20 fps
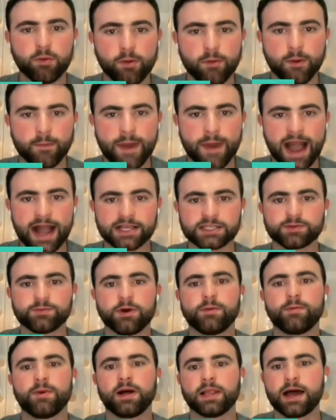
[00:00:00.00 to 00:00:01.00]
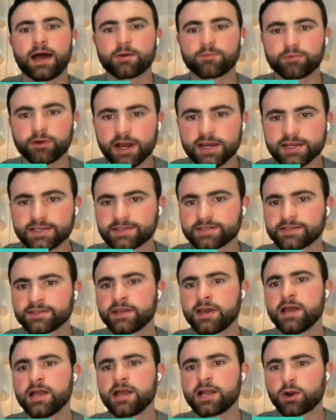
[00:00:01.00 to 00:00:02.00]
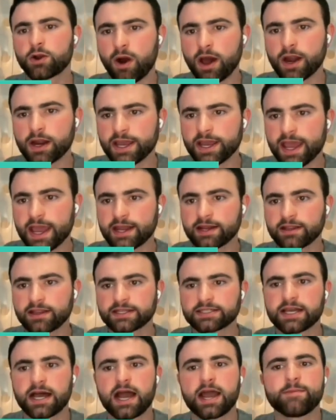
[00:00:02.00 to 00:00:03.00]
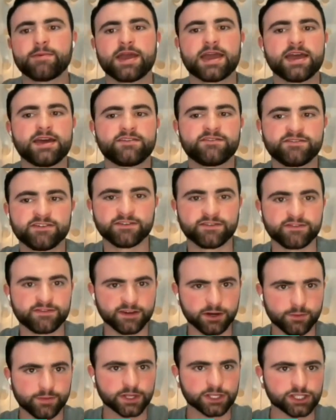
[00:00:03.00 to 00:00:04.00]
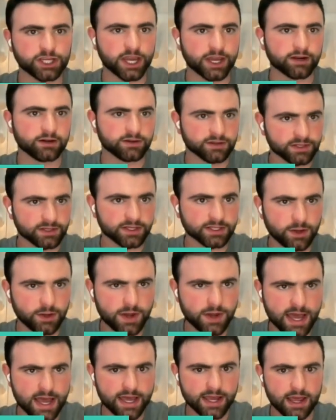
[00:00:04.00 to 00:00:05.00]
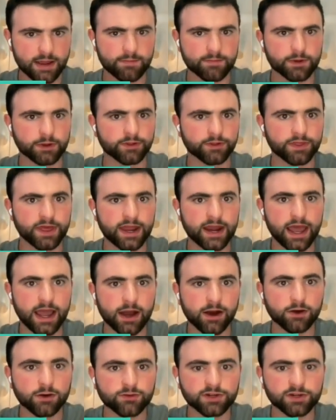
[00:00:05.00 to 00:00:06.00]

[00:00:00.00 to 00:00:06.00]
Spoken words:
minimum and maximum allowed price, quantity handling time, and fulfillment channel. So let's go ahead and build that